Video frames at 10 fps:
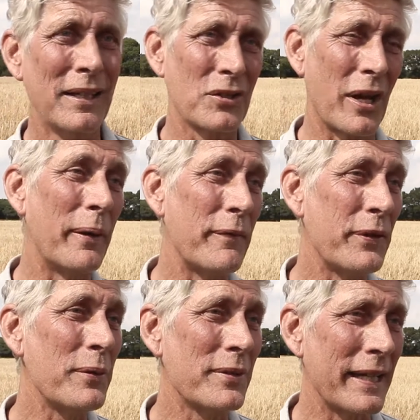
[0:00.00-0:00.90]
So if
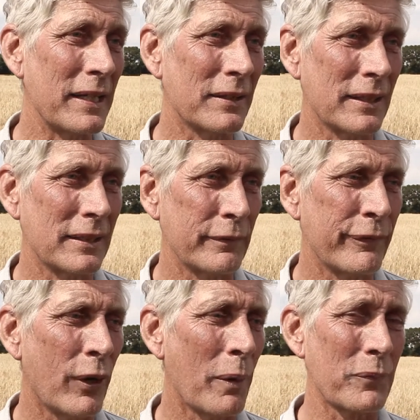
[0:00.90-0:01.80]
you think that the
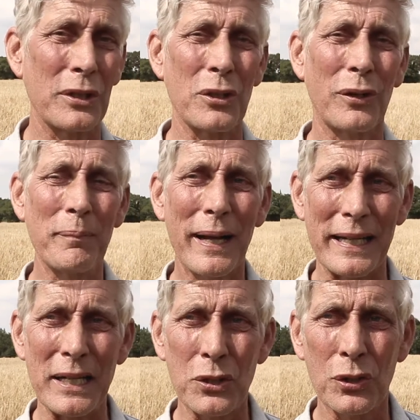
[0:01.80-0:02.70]
farms that I
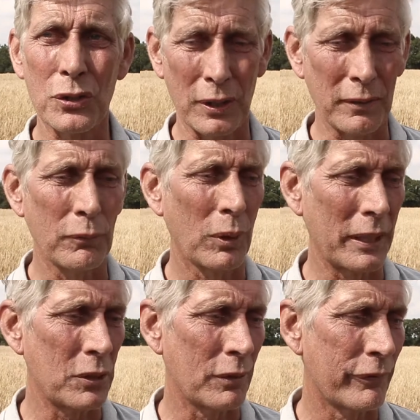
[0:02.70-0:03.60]
manage,
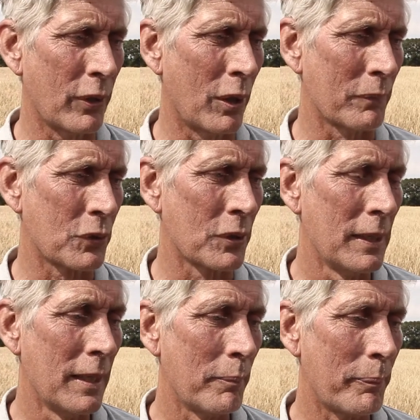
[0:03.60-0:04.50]
Wallington Farms,
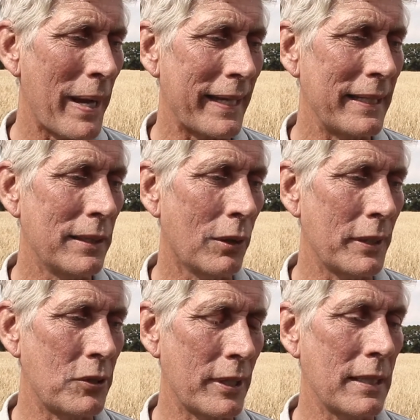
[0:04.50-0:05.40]
back in
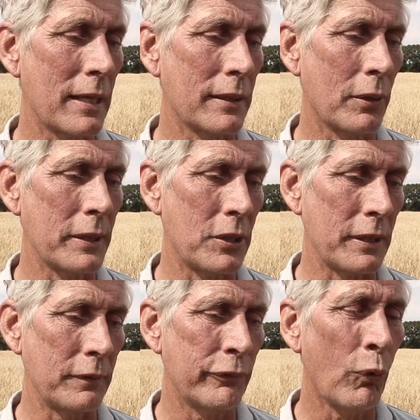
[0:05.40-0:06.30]

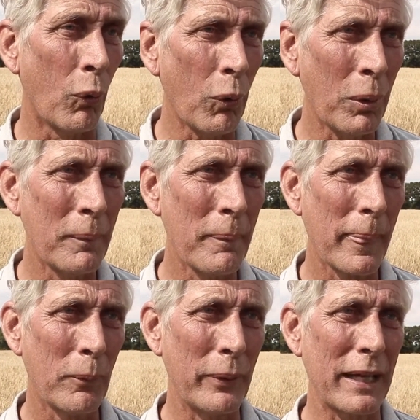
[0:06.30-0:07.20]
1994
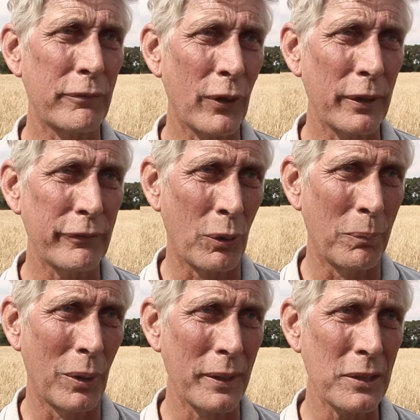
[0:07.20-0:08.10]
we had 5
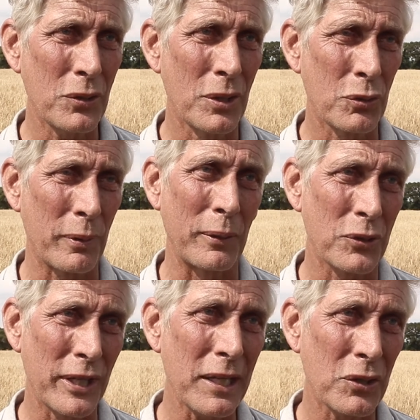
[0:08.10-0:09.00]
combines, stroke
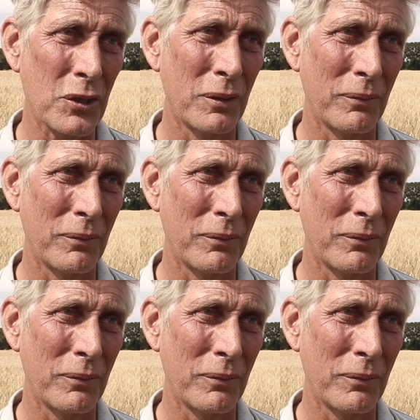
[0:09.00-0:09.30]
6,